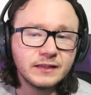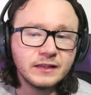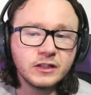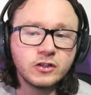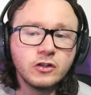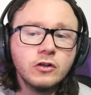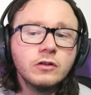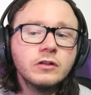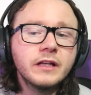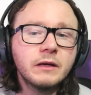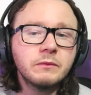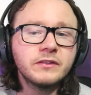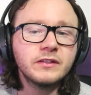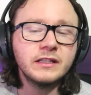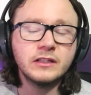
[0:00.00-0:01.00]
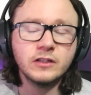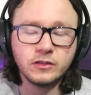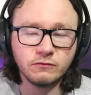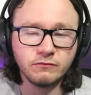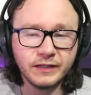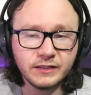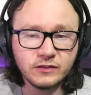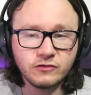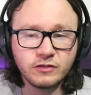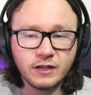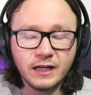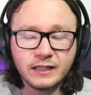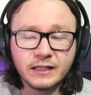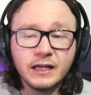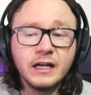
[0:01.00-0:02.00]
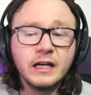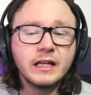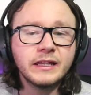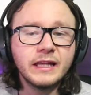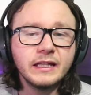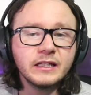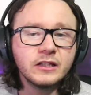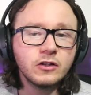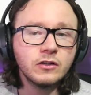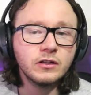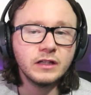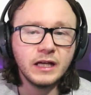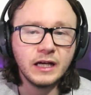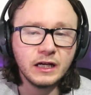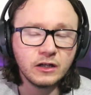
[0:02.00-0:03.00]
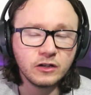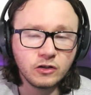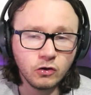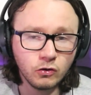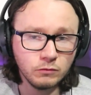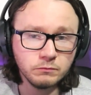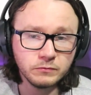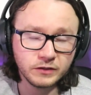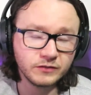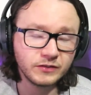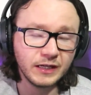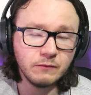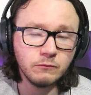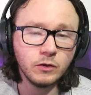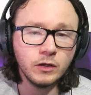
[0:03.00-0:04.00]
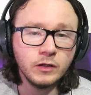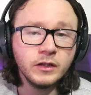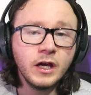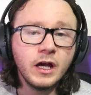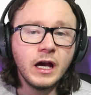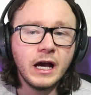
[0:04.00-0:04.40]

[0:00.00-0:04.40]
And the girl that we're seeing on the racetrack, then the girl that come, the same one,